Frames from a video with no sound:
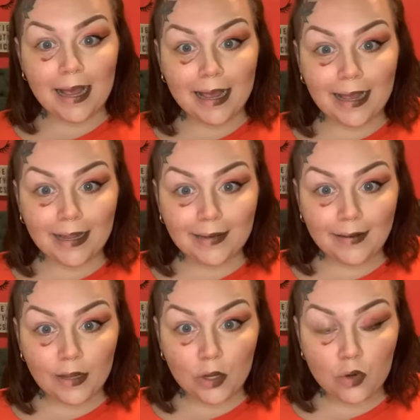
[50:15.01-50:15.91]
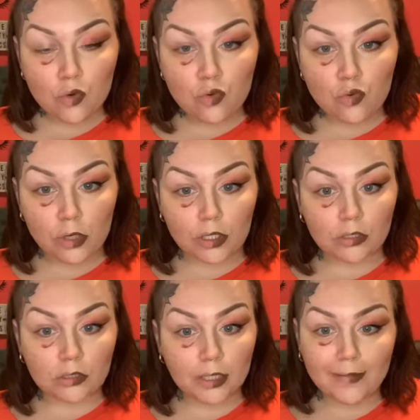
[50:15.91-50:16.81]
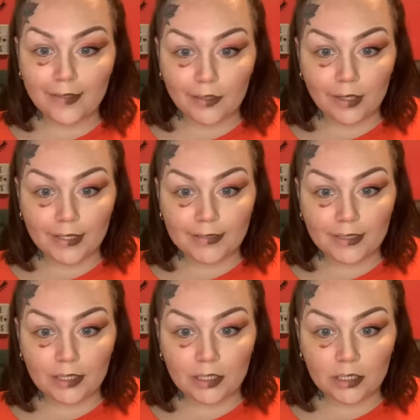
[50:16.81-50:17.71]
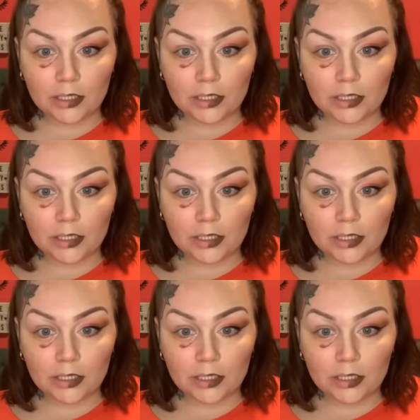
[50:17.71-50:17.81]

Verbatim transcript: I know. Ain't that crazy?